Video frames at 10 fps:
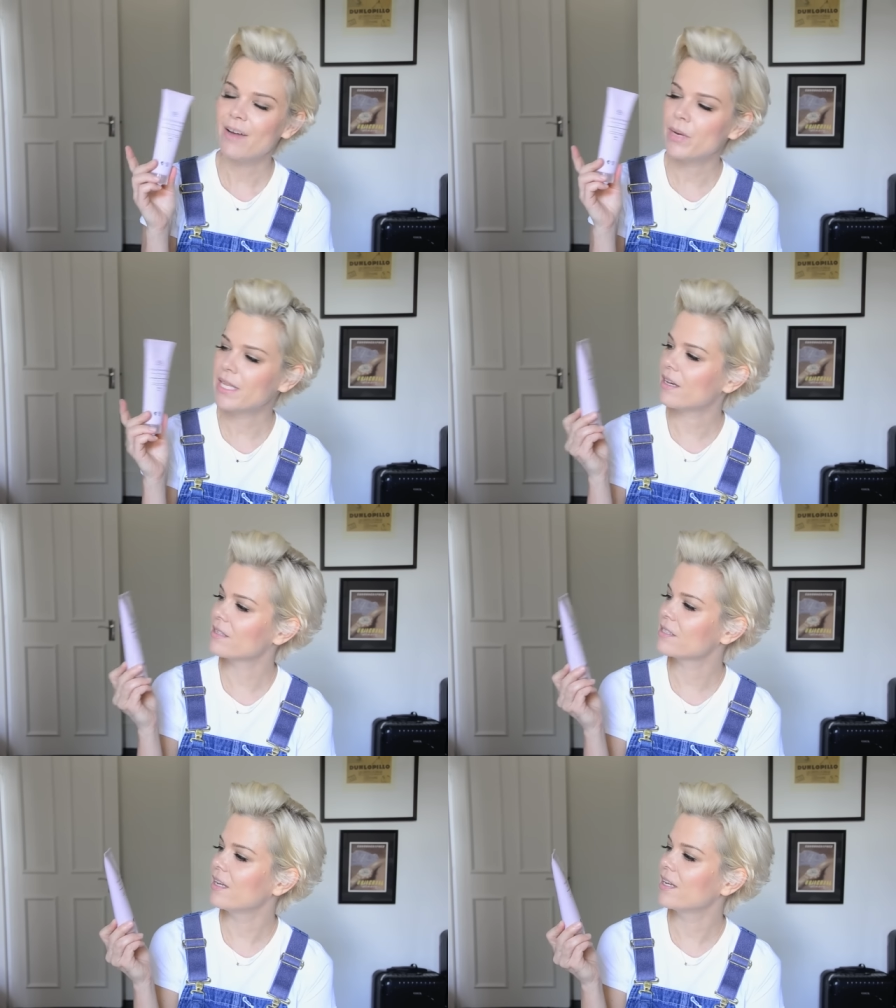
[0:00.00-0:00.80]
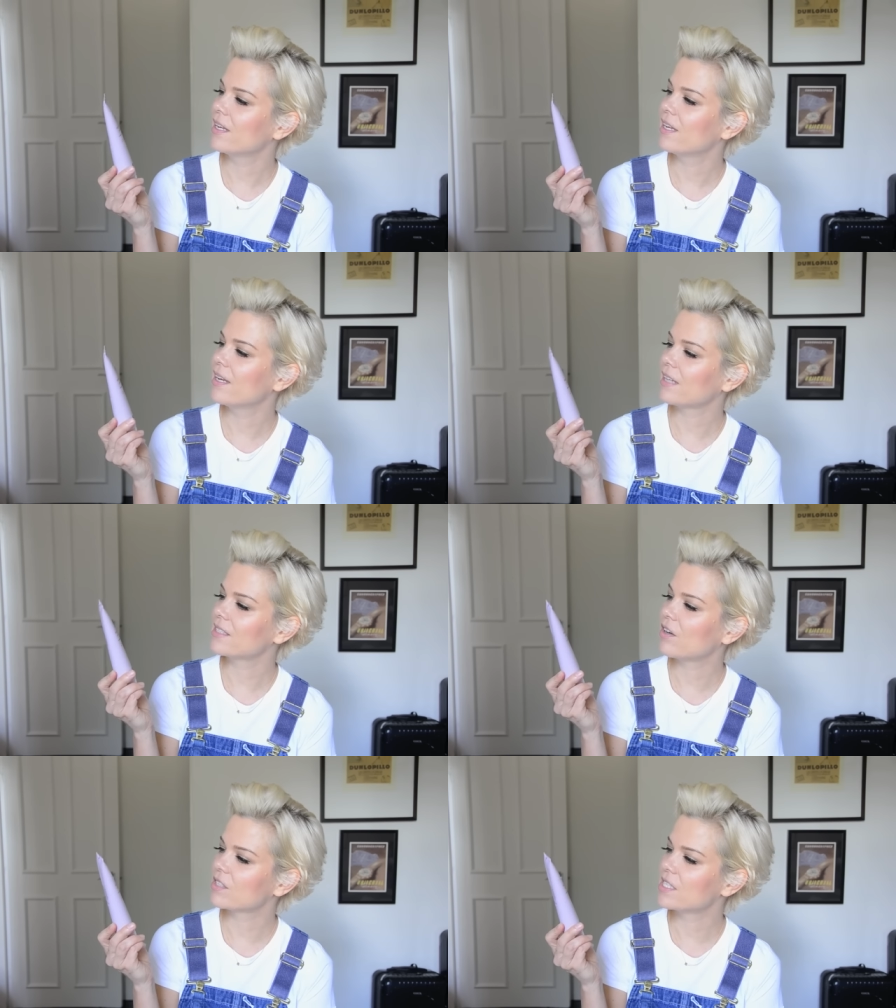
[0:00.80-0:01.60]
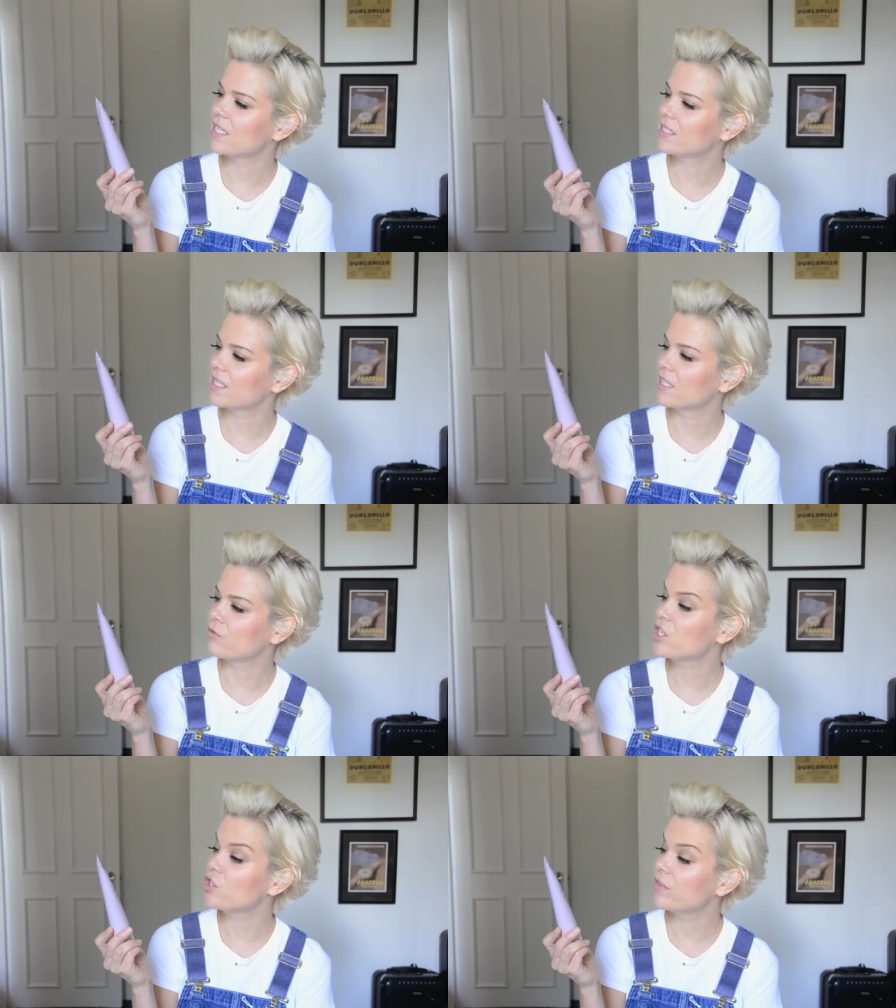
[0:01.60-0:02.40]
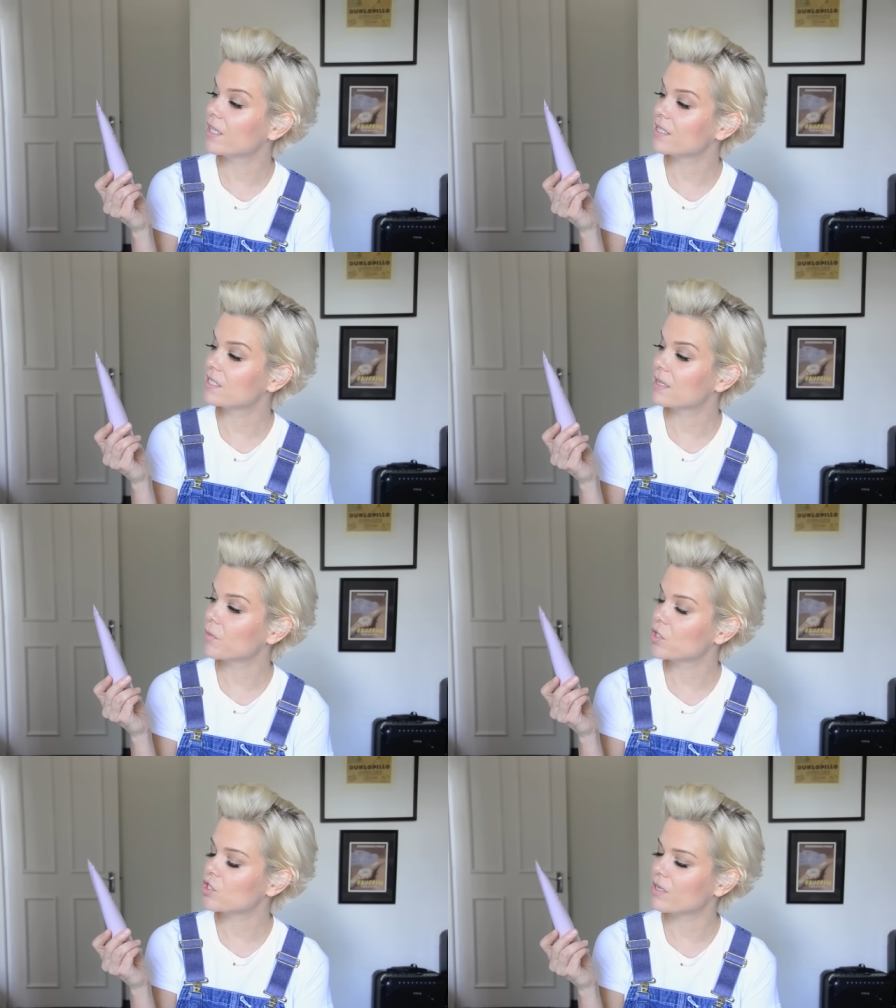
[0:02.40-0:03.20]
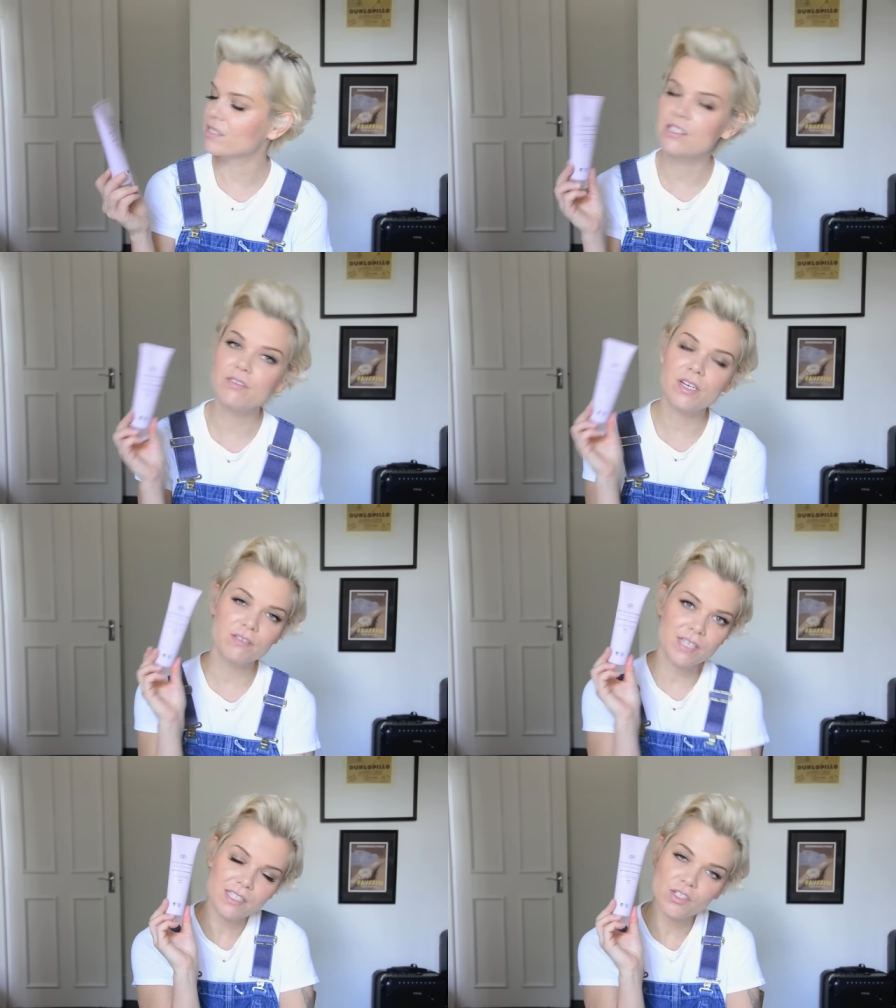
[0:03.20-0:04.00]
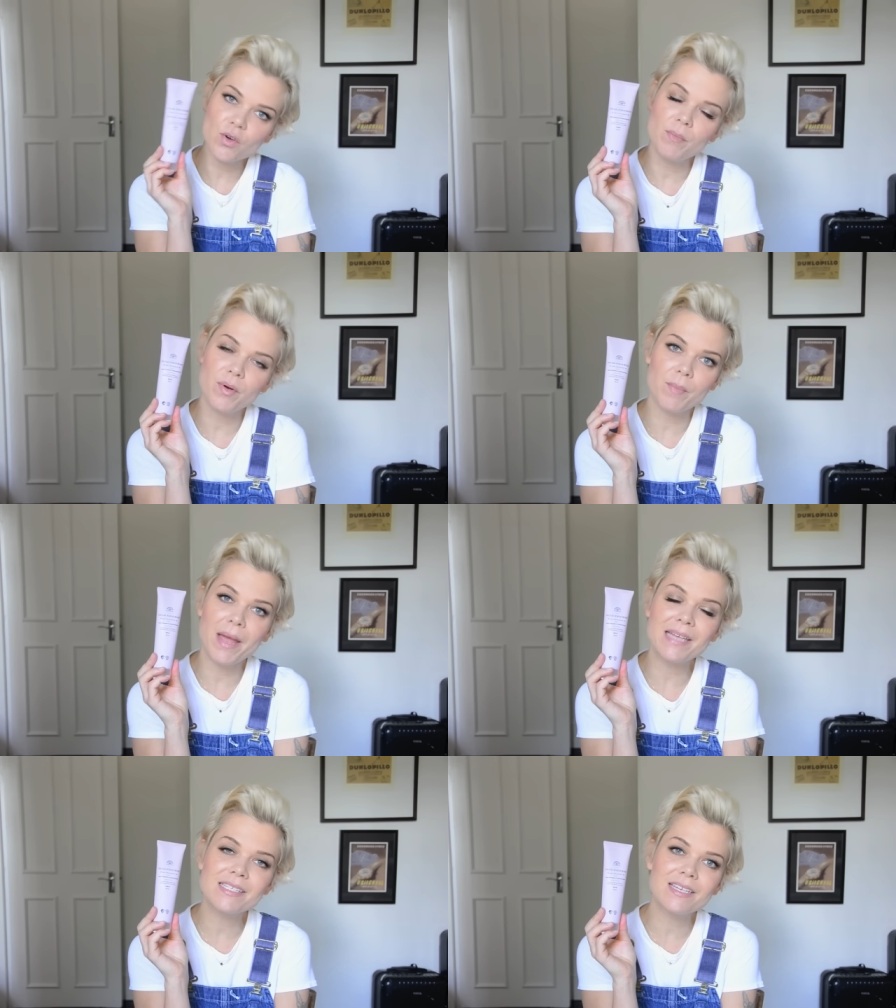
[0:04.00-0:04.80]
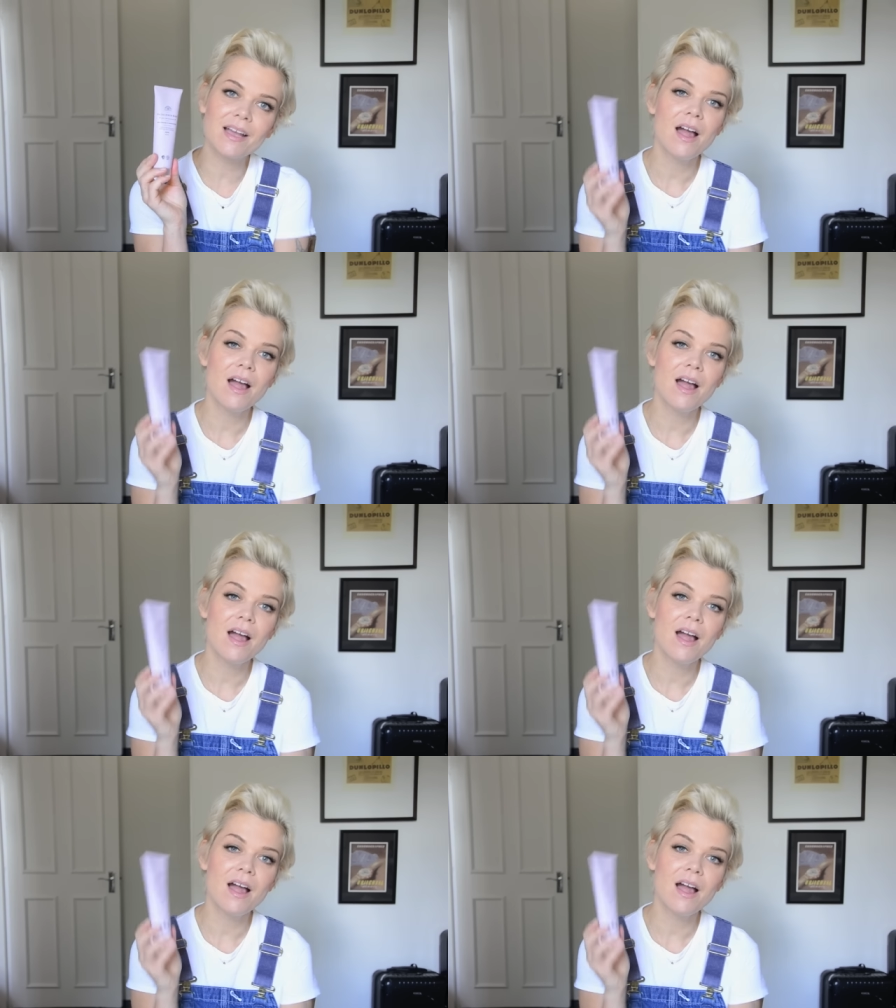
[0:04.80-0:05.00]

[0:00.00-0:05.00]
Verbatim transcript: with acai antioxidant. It rejuvenates and moisturizes. You can use it as a scrub or a mask.